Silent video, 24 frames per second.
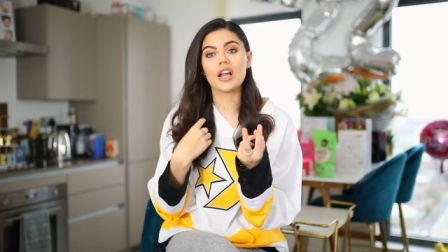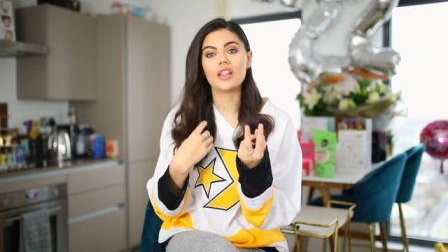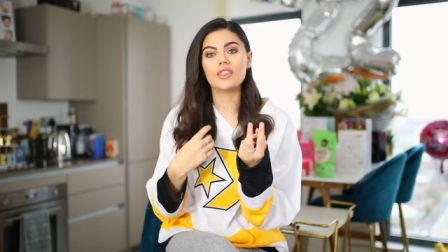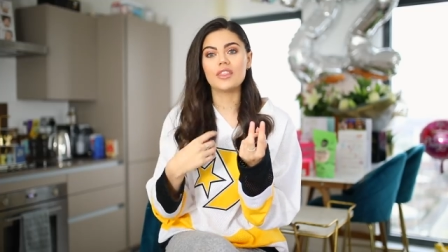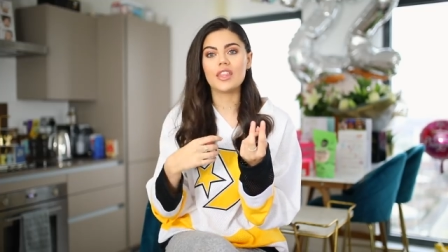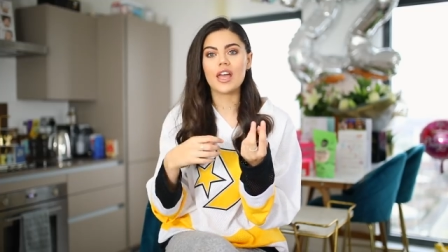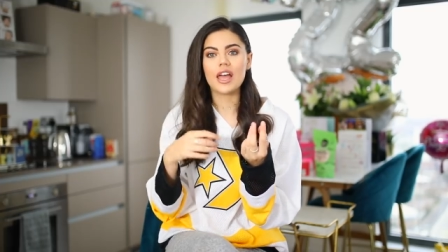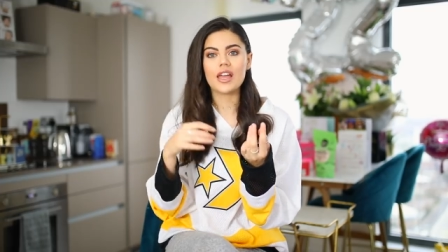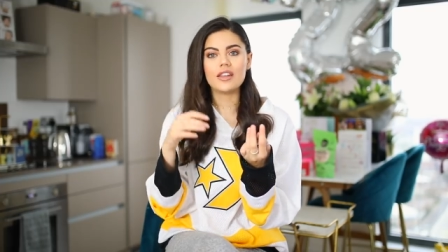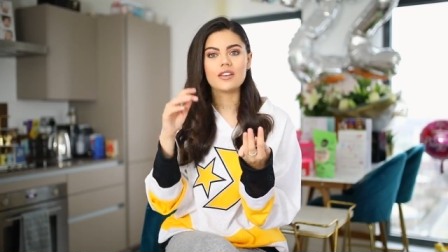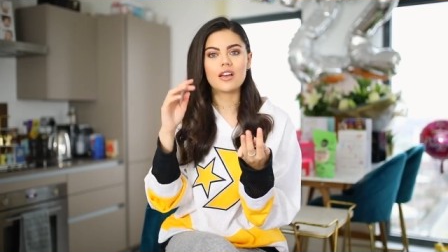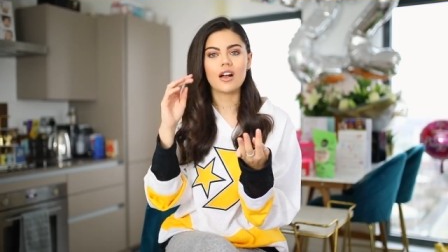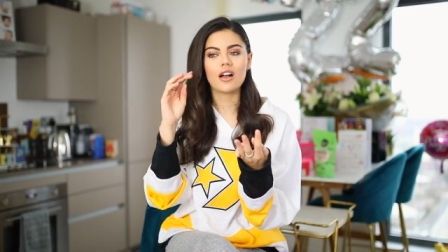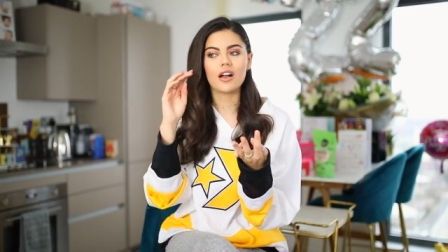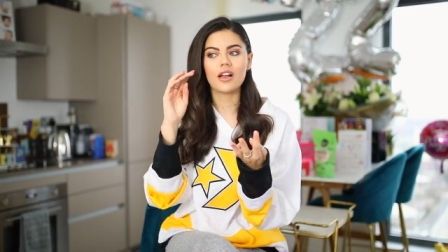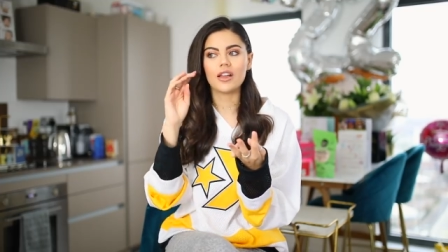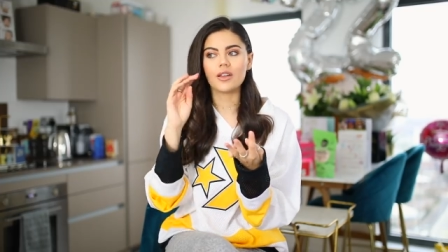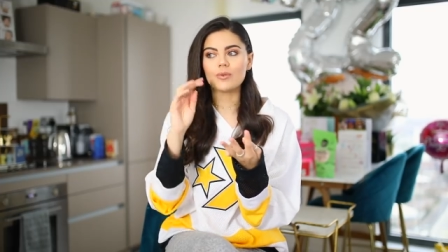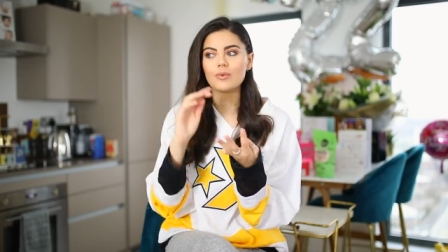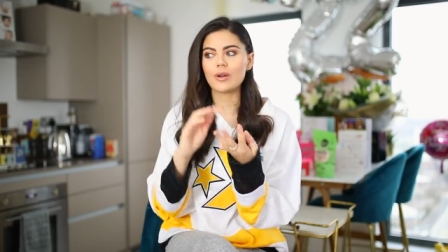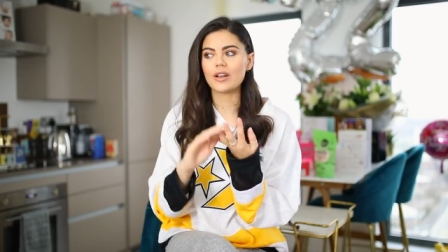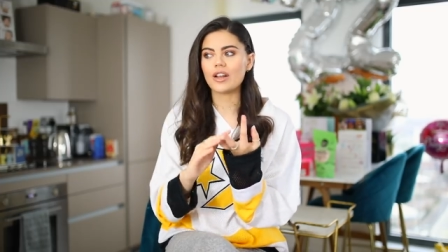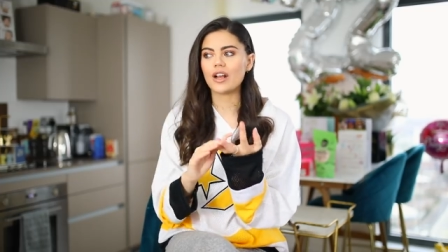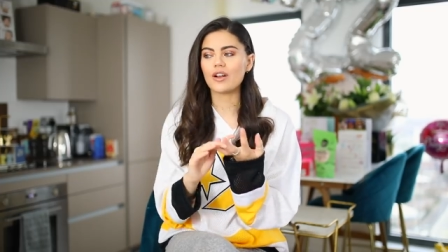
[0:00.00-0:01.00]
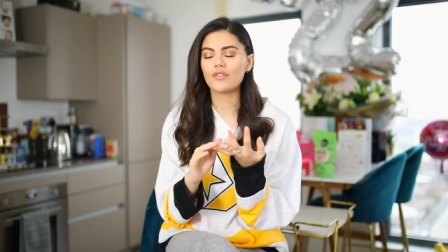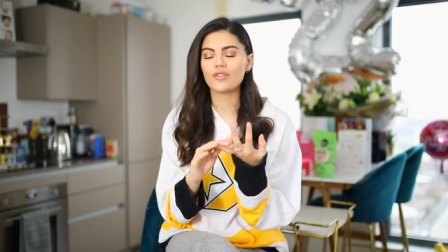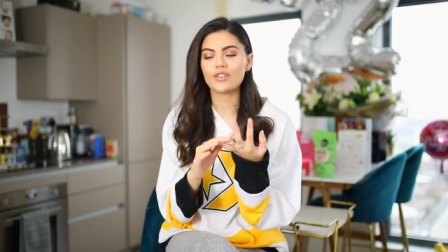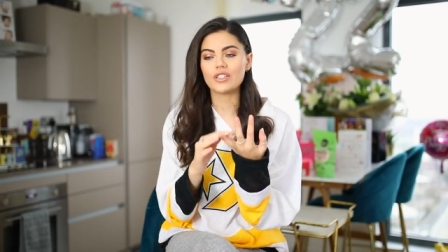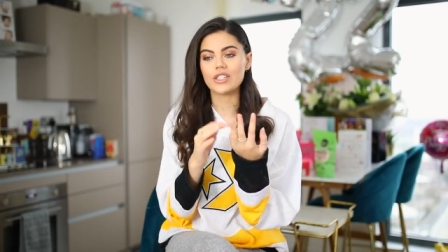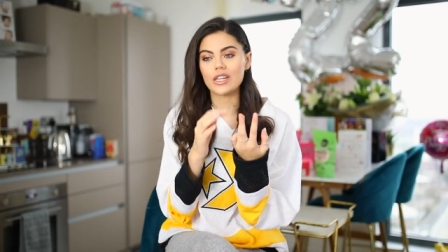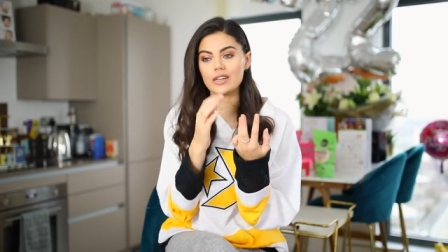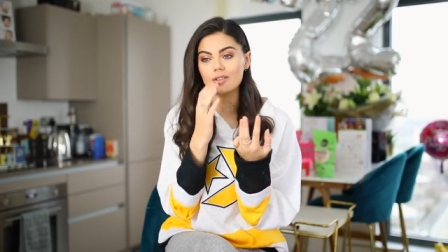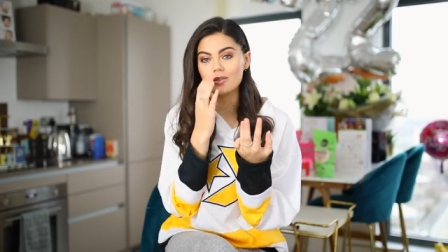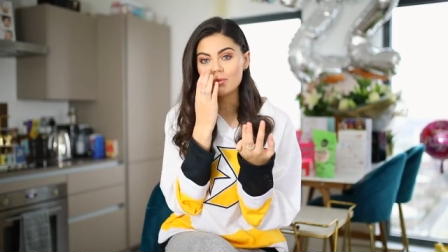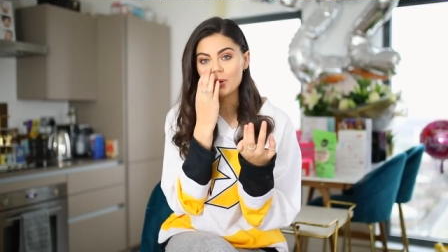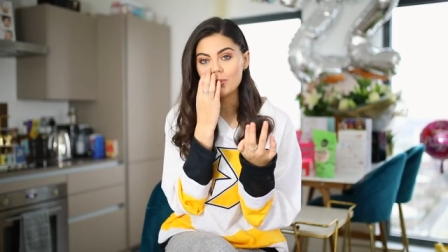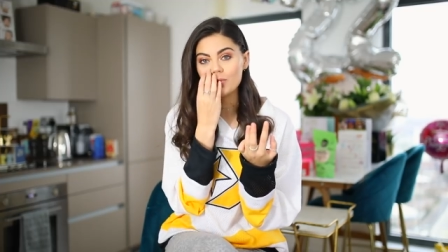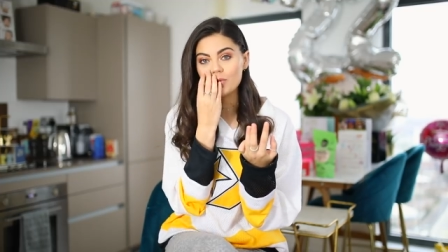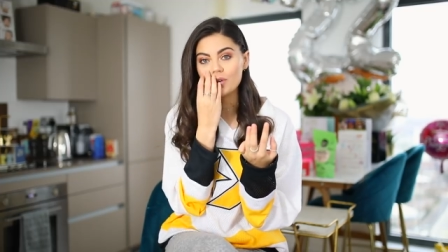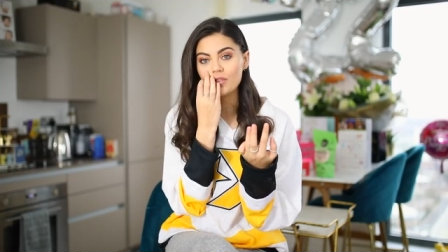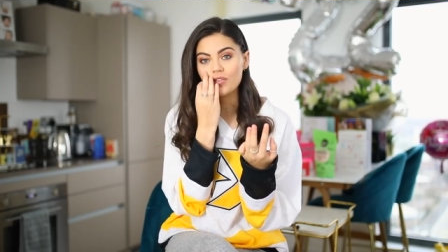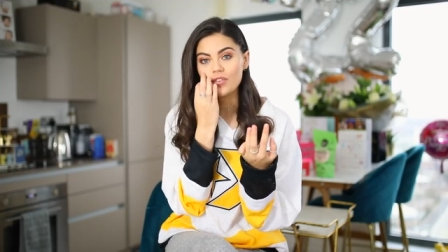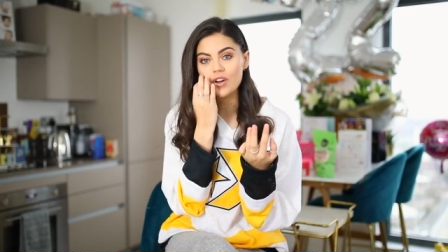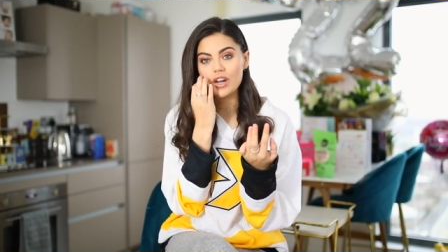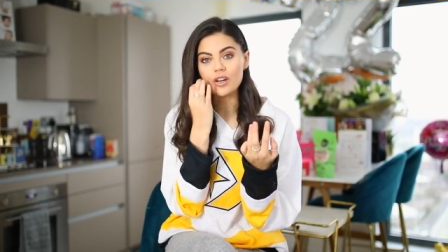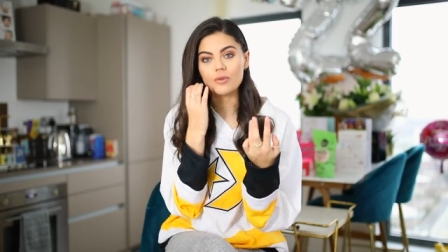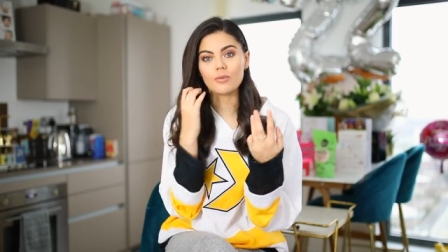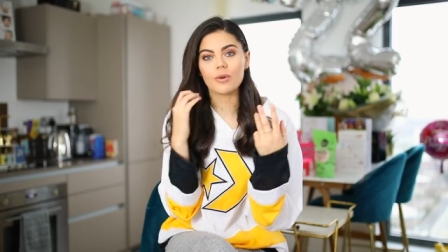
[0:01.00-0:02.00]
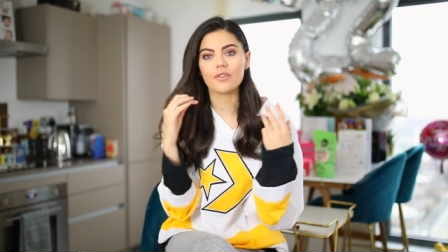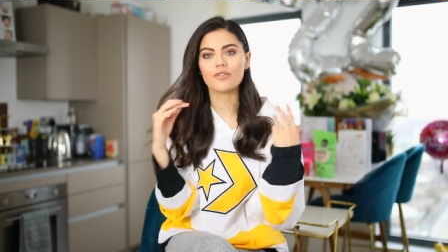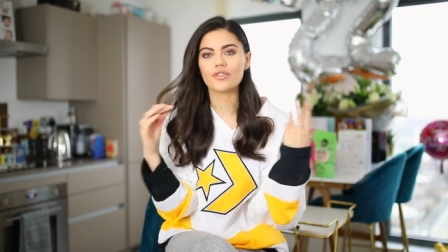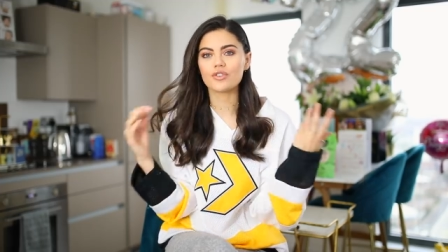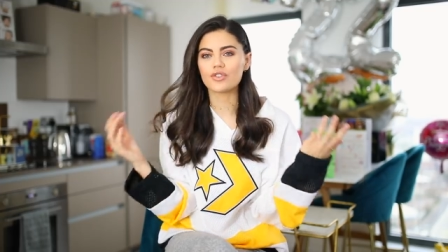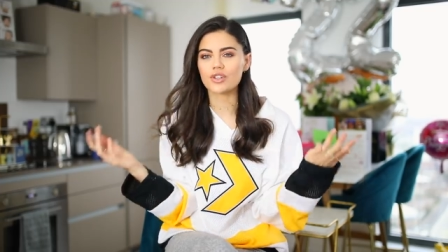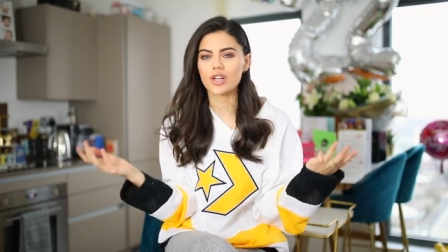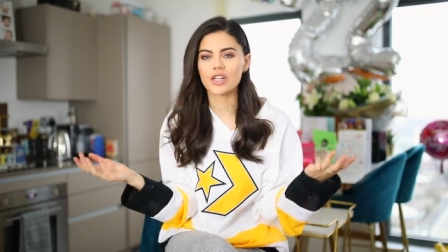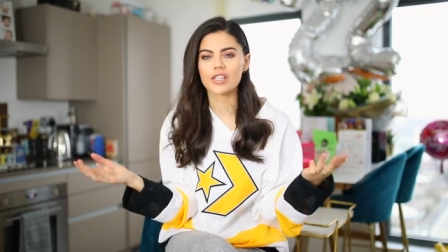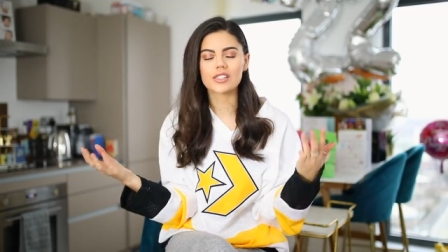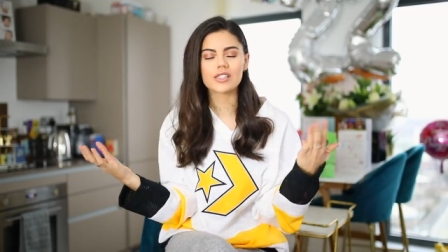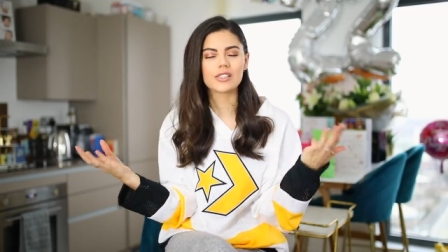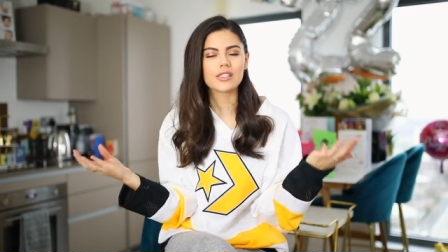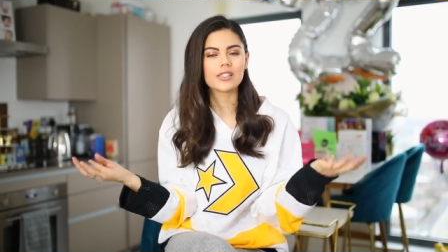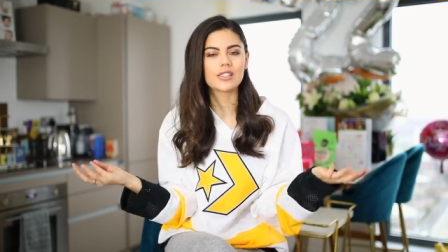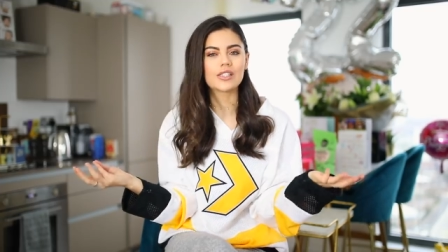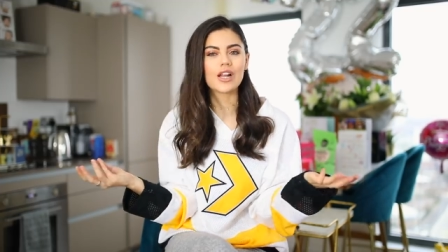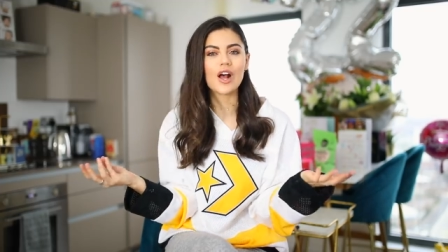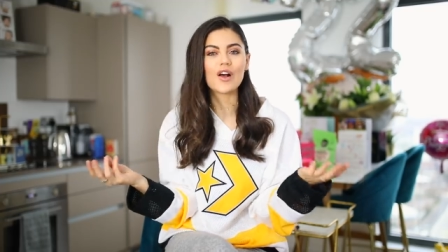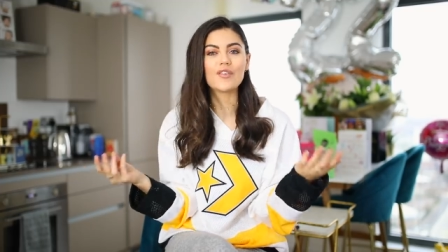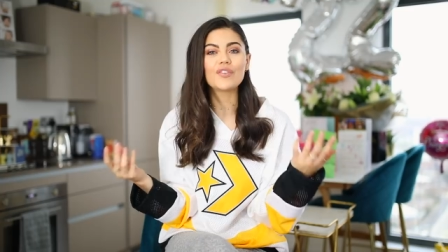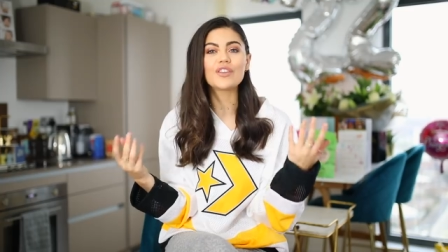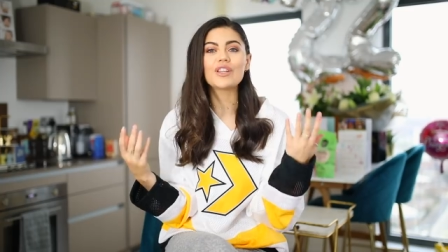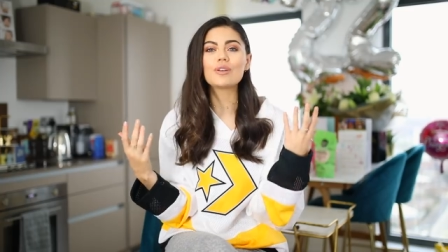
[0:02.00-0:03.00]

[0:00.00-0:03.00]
and then I went out for dinner with my boyfriend and went for drinks and stuff,